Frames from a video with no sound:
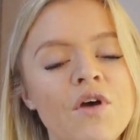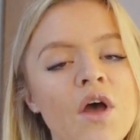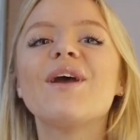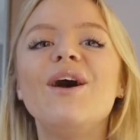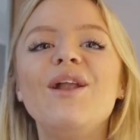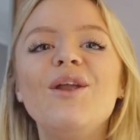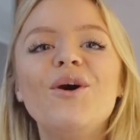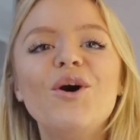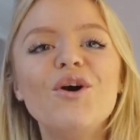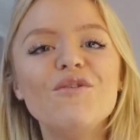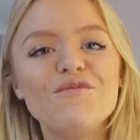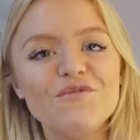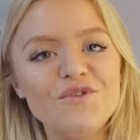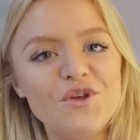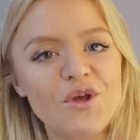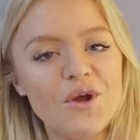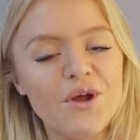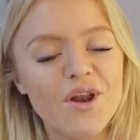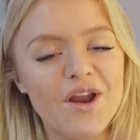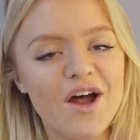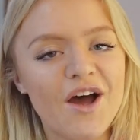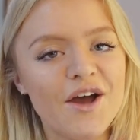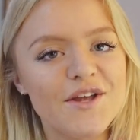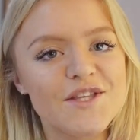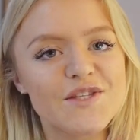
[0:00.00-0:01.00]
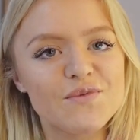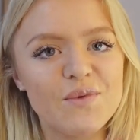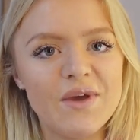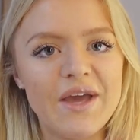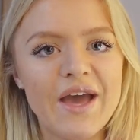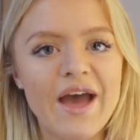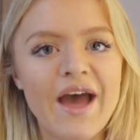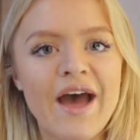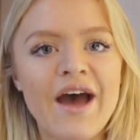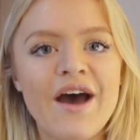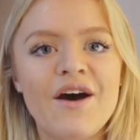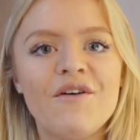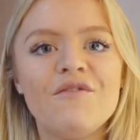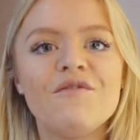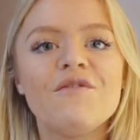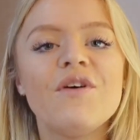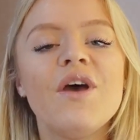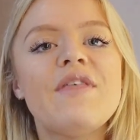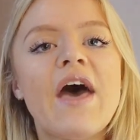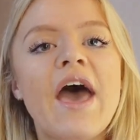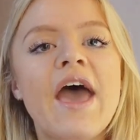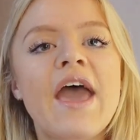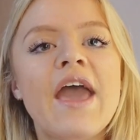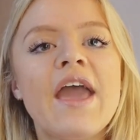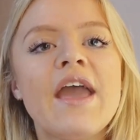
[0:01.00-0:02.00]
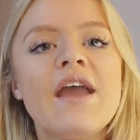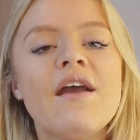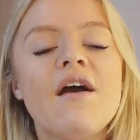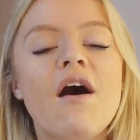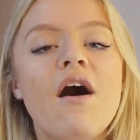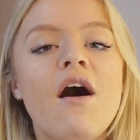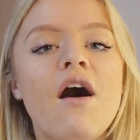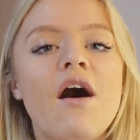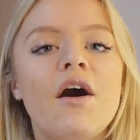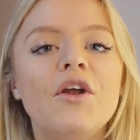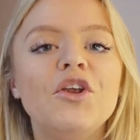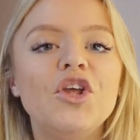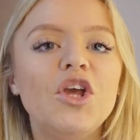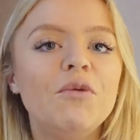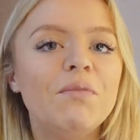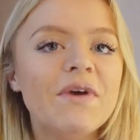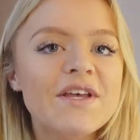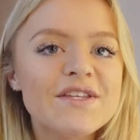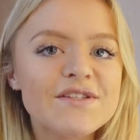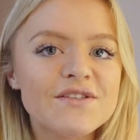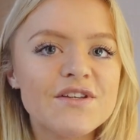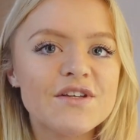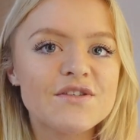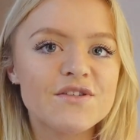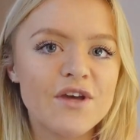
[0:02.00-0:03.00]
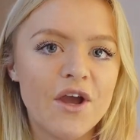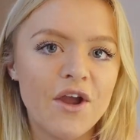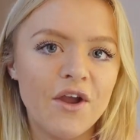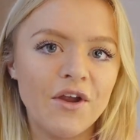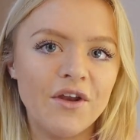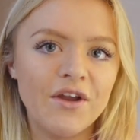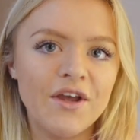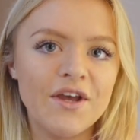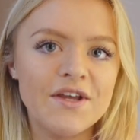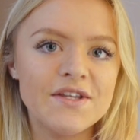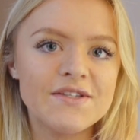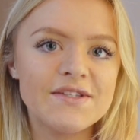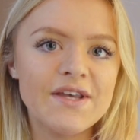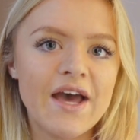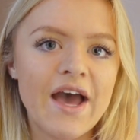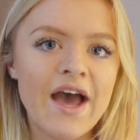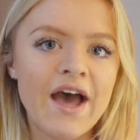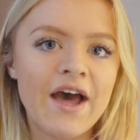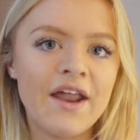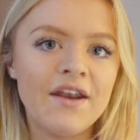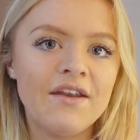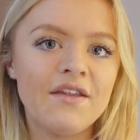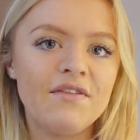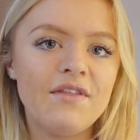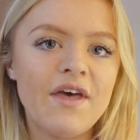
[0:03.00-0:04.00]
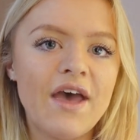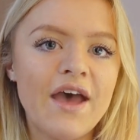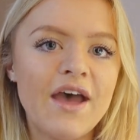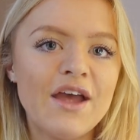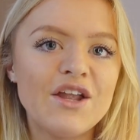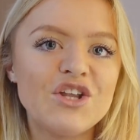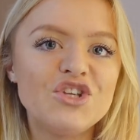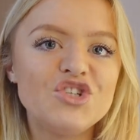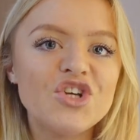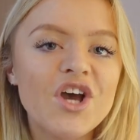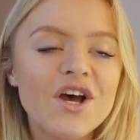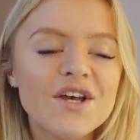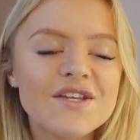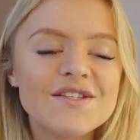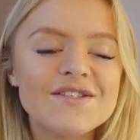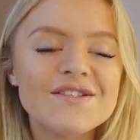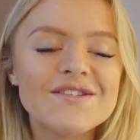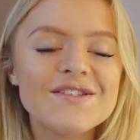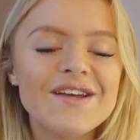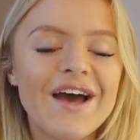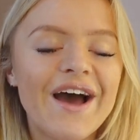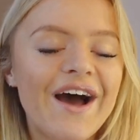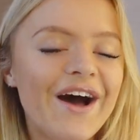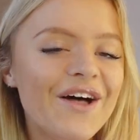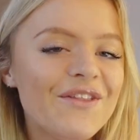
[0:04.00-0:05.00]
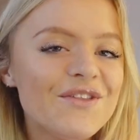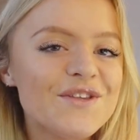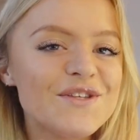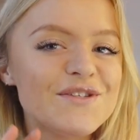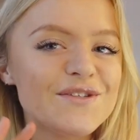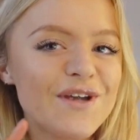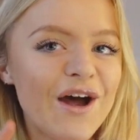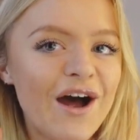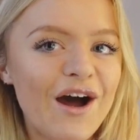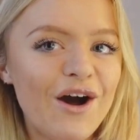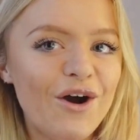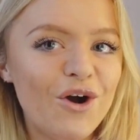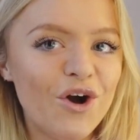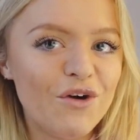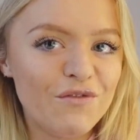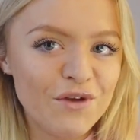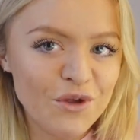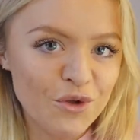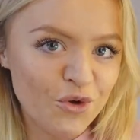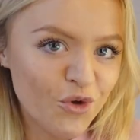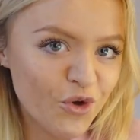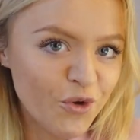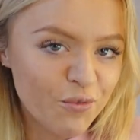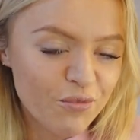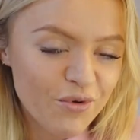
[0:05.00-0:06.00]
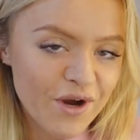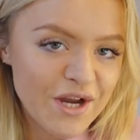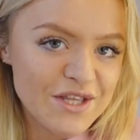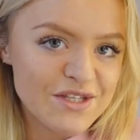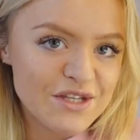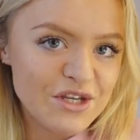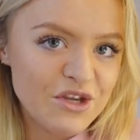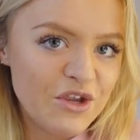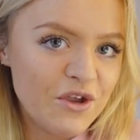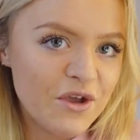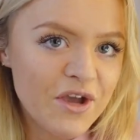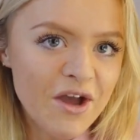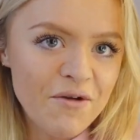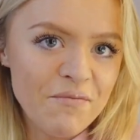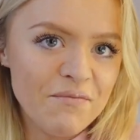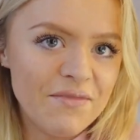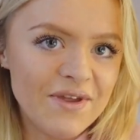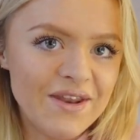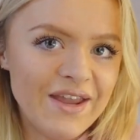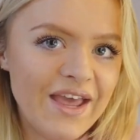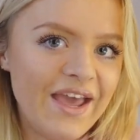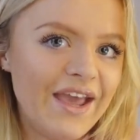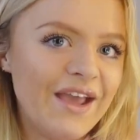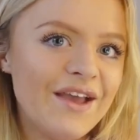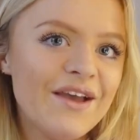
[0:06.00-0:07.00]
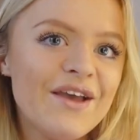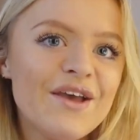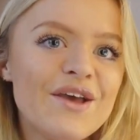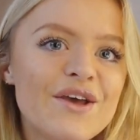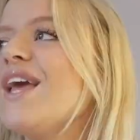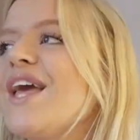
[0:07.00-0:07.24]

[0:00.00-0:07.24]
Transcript: A lot of new clients we have, they are new business owners and they're just at the start of incorporating a new company.